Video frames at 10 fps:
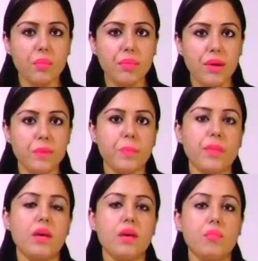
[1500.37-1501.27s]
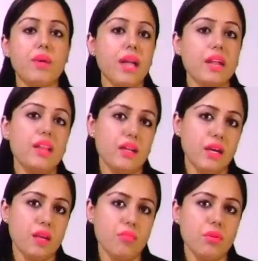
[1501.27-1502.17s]
AMP, but at that
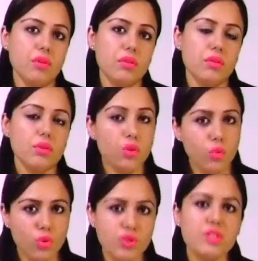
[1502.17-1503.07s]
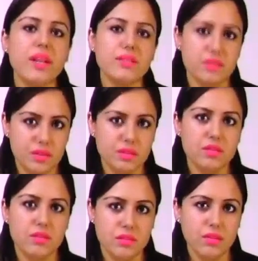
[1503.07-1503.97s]
time glucose is less,
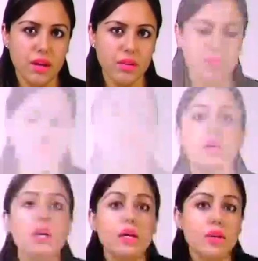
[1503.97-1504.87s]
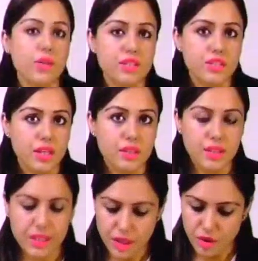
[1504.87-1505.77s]
right? Now let's take the
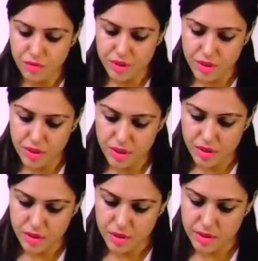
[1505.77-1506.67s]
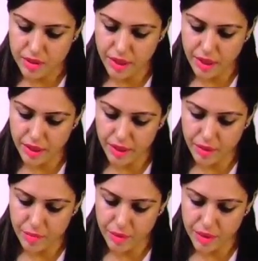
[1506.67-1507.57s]
detail of this cyclic
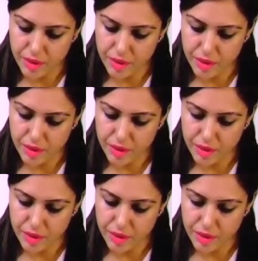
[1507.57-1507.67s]
AMP.